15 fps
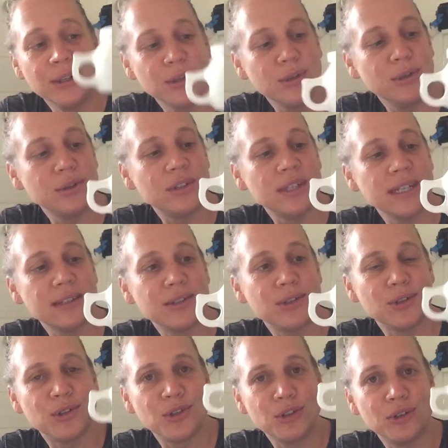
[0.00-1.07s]
use this
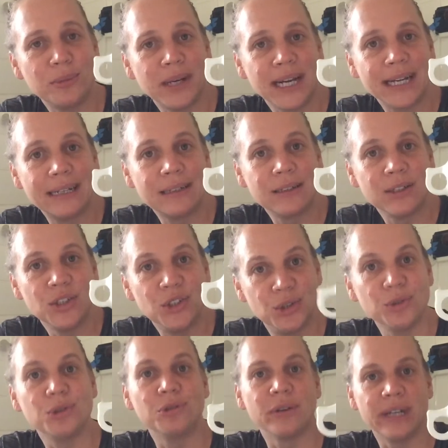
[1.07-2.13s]
to store my
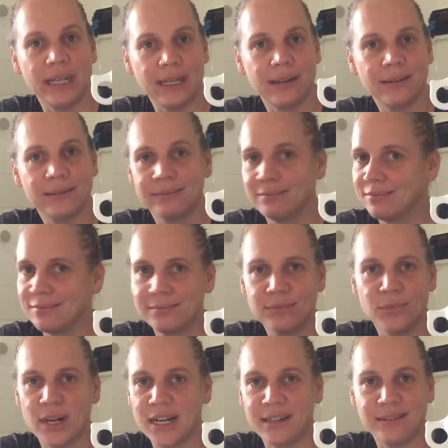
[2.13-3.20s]
jewelry
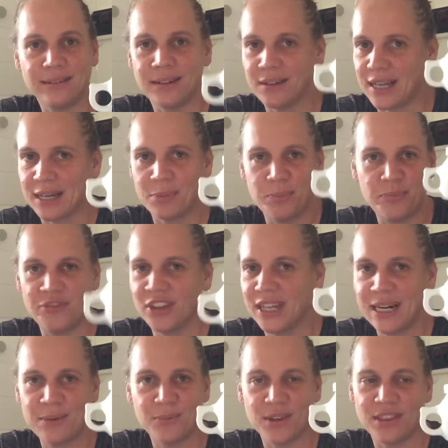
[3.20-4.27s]
when, fill
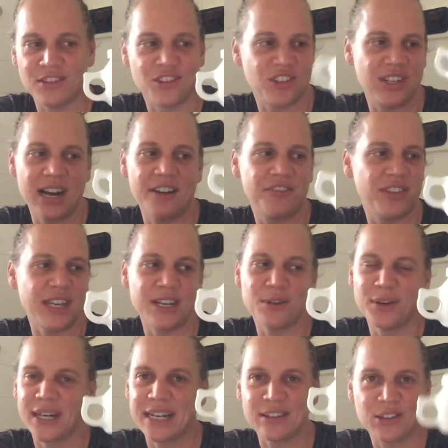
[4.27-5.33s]
it up with stuff that you
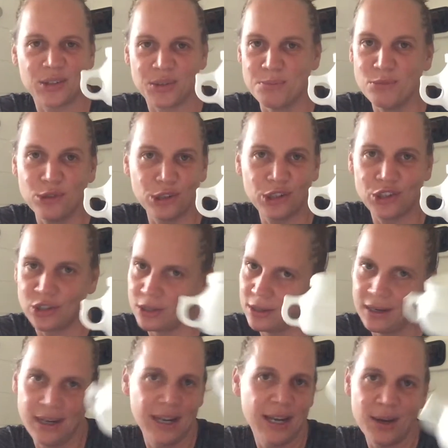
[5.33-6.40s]
don't want to get smushed
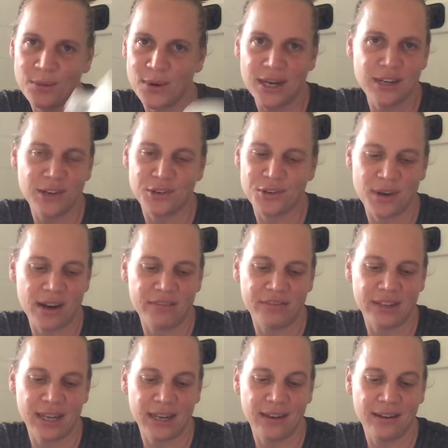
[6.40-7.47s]
when you're
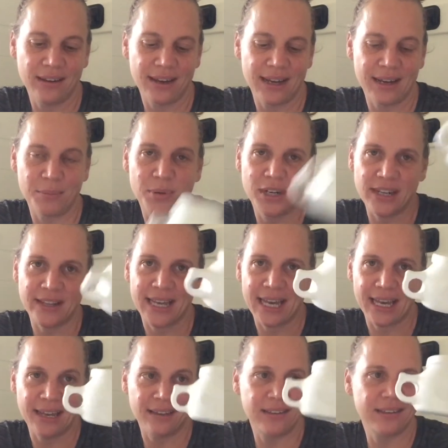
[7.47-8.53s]
traveling. Put it in the
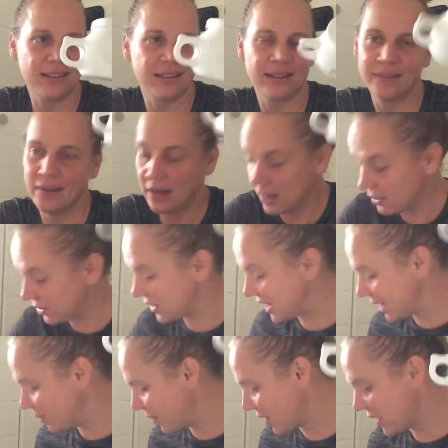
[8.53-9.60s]
case. The
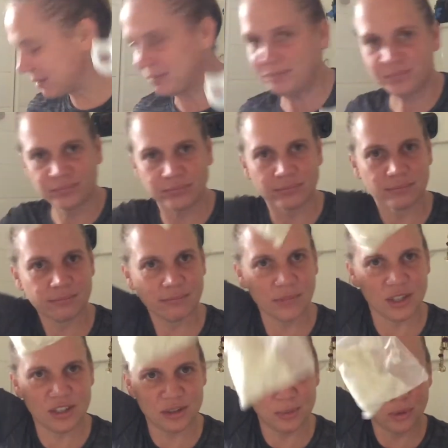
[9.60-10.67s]
neti pot,
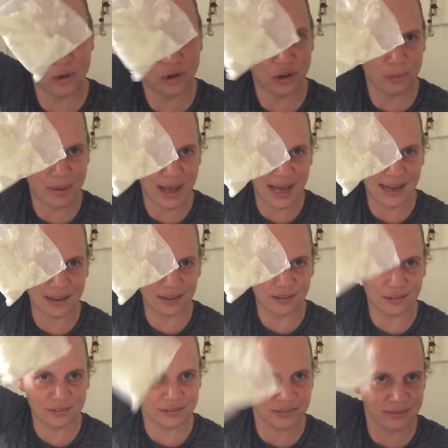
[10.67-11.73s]
small bag
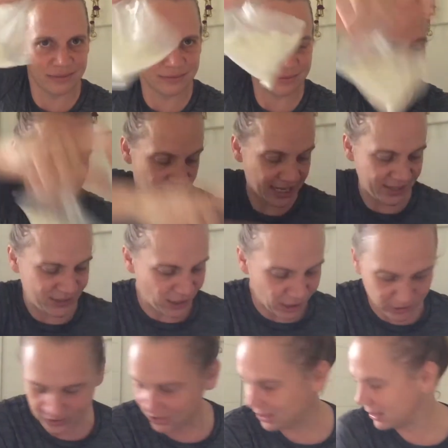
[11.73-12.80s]
of neti
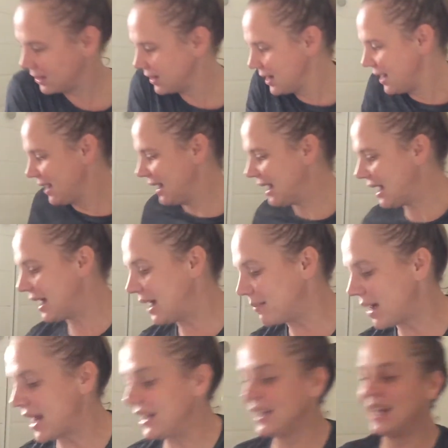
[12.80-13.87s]
salt.
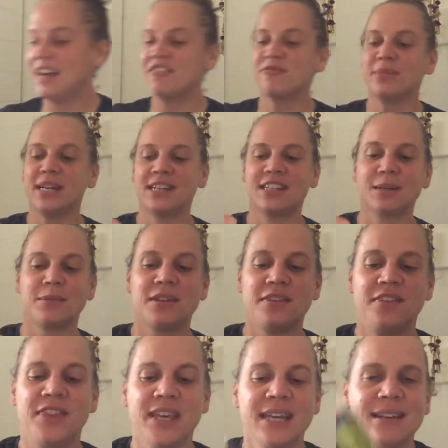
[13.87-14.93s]
I love me some
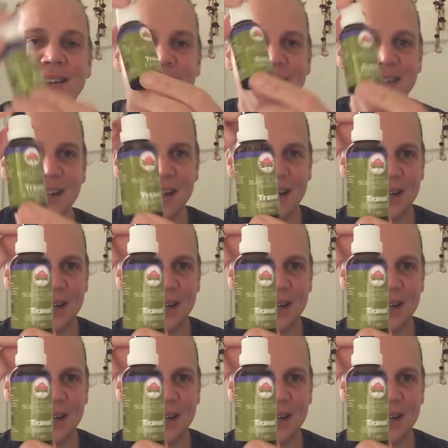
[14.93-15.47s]
of this